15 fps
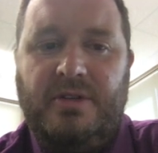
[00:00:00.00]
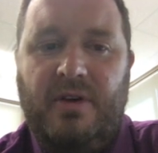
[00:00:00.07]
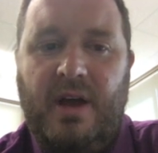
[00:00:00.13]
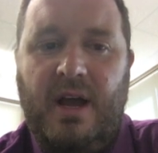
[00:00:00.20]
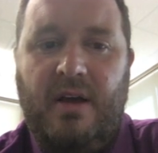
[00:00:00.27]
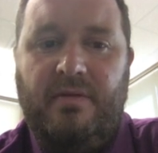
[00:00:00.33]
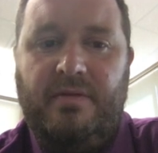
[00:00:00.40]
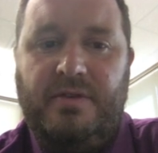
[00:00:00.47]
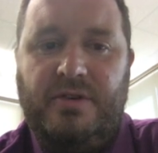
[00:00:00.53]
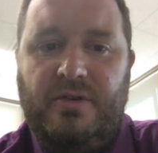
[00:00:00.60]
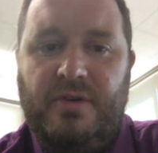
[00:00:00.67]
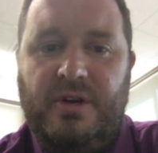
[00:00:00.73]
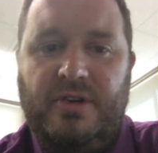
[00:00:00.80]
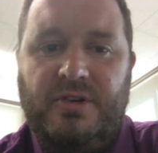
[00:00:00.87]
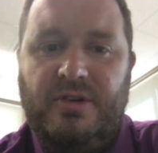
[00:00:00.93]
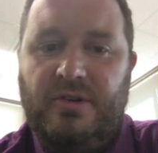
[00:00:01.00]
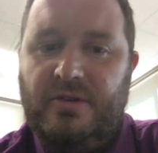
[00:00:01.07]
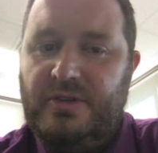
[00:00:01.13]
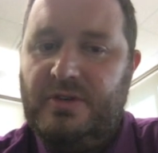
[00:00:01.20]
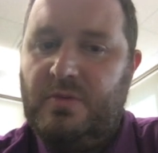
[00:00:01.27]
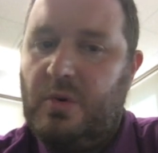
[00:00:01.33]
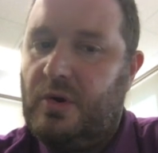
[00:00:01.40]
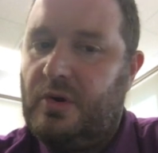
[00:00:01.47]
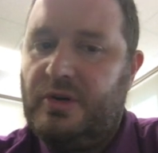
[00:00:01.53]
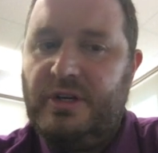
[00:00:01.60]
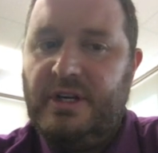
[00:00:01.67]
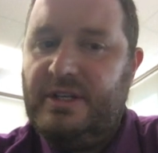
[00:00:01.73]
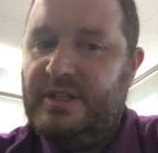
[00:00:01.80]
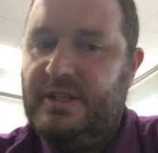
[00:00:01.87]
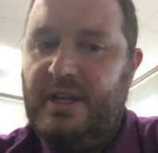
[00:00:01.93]
So I have traditional just
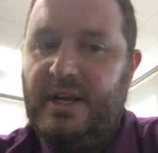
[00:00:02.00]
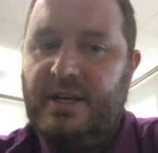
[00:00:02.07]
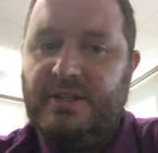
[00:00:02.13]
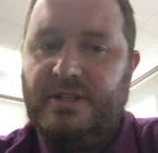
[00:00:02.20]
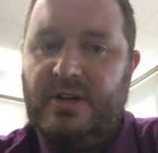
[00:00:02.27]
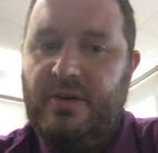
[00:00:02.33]
worksheets and things